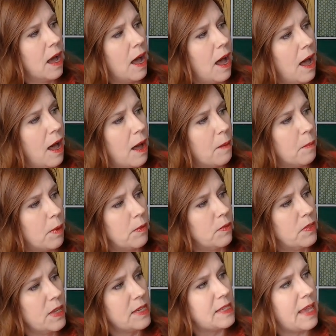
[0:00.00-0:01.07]
Um,
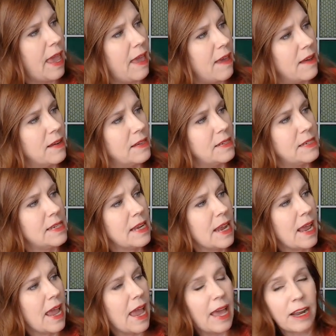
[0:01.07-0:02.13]
this hand
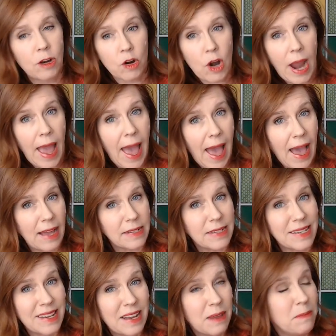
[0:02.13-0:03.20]
and her hat,